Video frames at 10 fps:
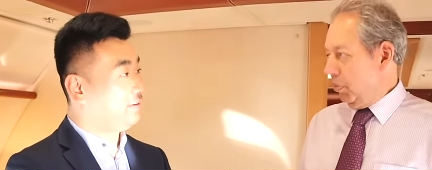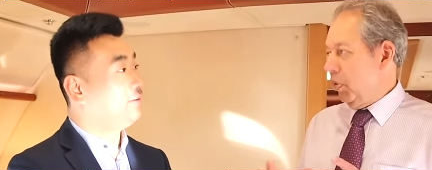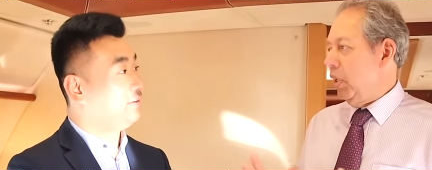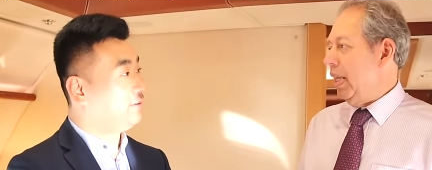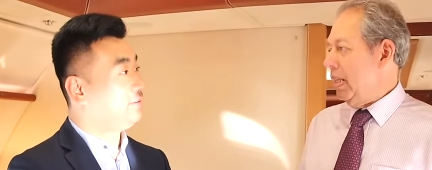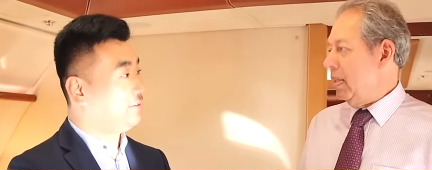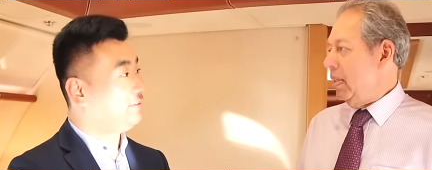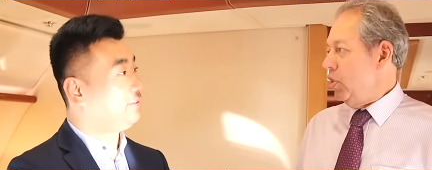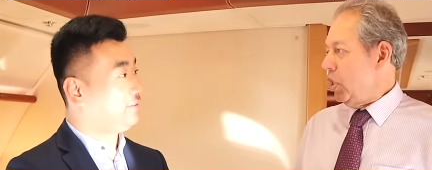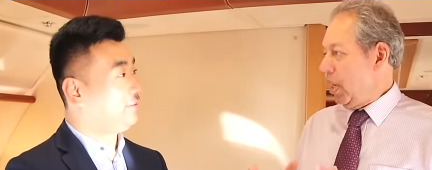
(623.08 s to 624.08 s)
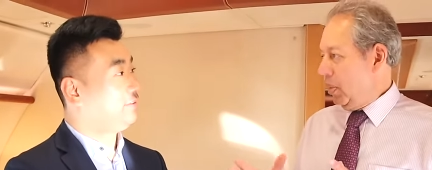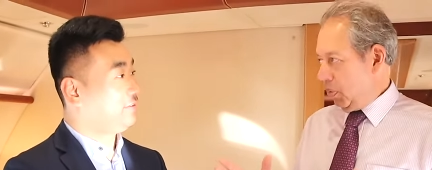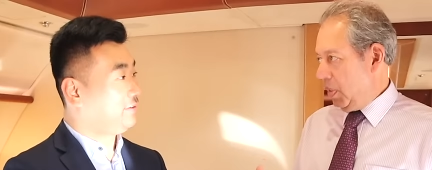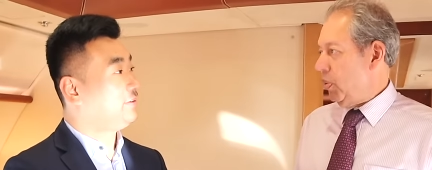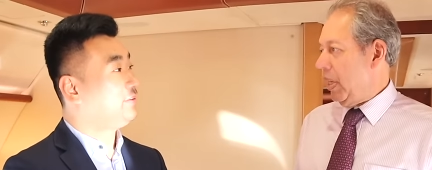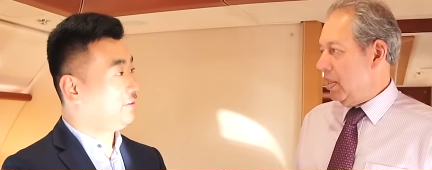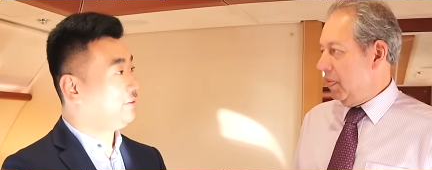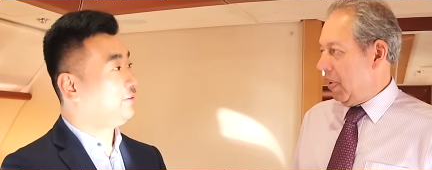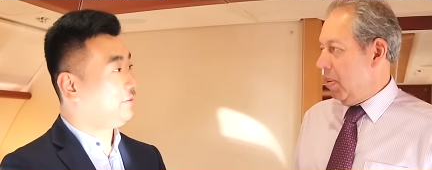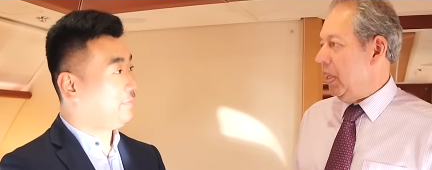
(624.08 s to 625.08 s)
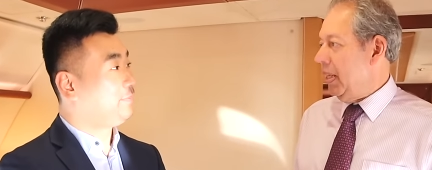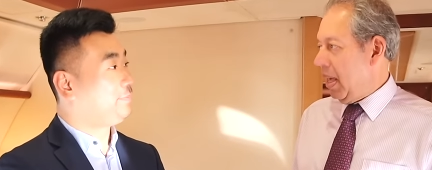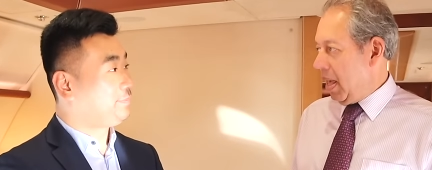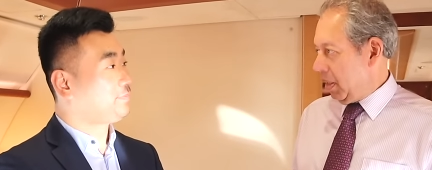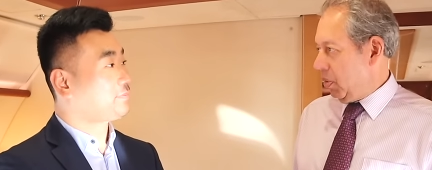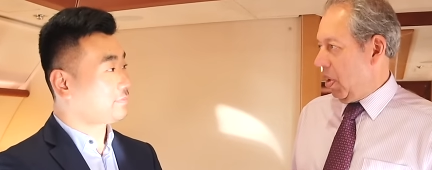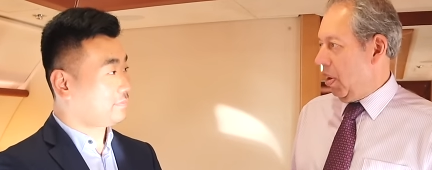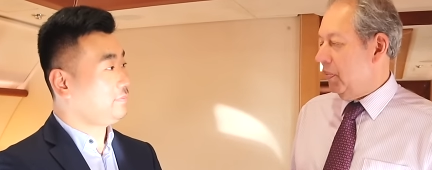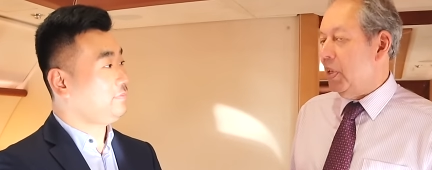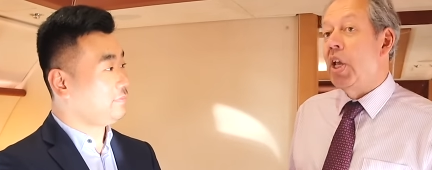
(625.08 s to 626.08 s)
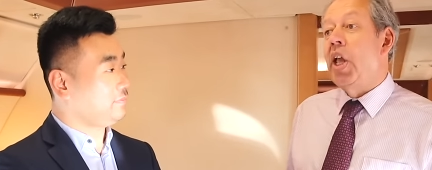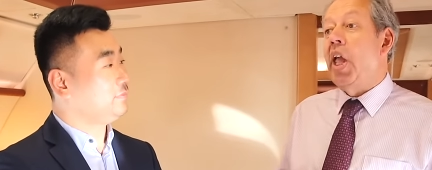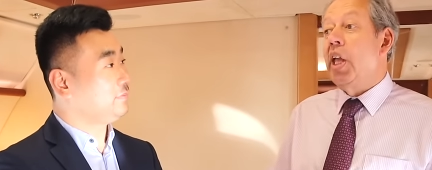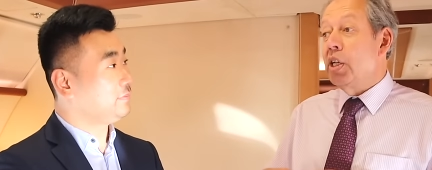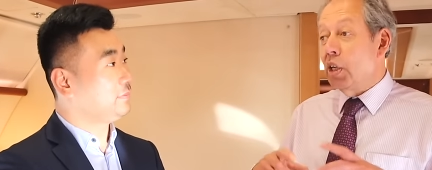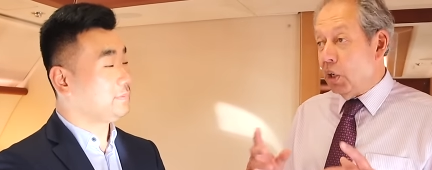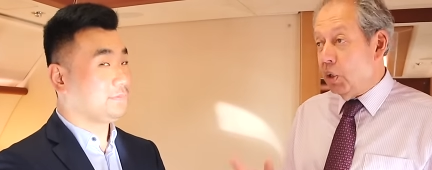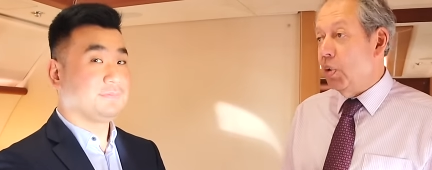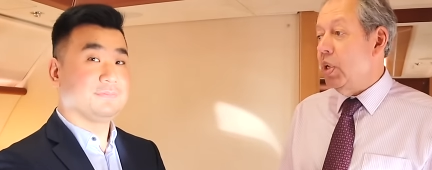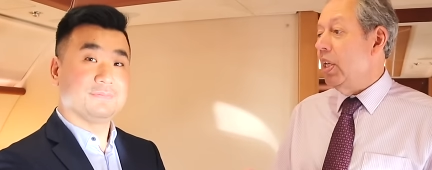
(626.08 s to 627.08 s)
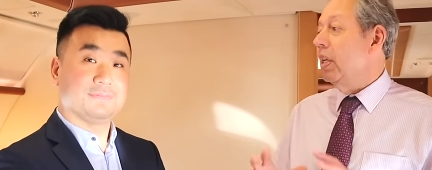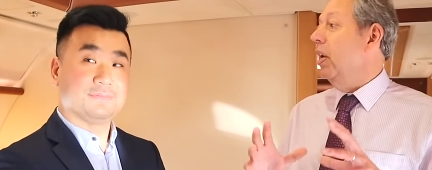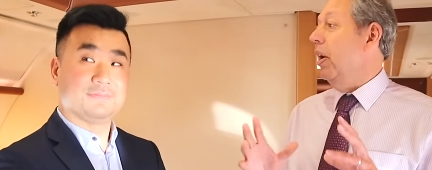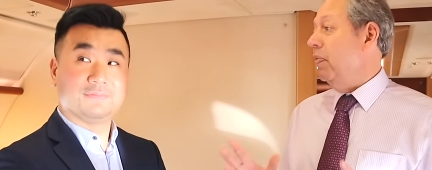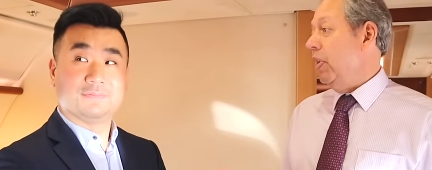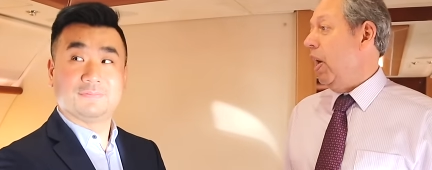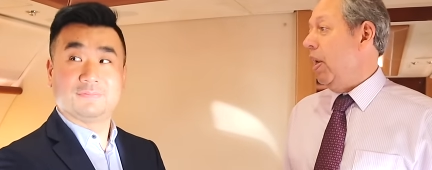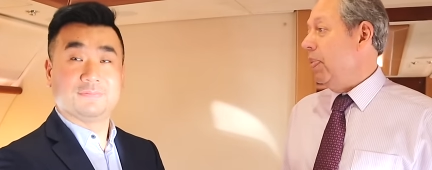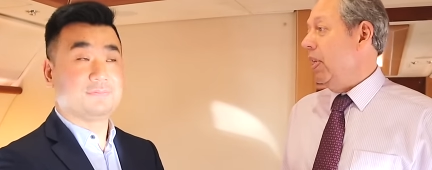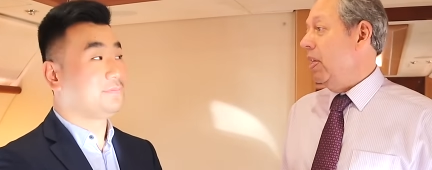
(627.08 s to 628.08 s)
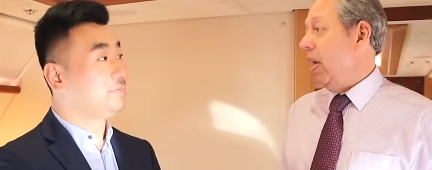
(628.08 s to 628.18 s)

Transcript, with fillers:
Speaker 1: for an ACJ 320 family aircraft, including a VIP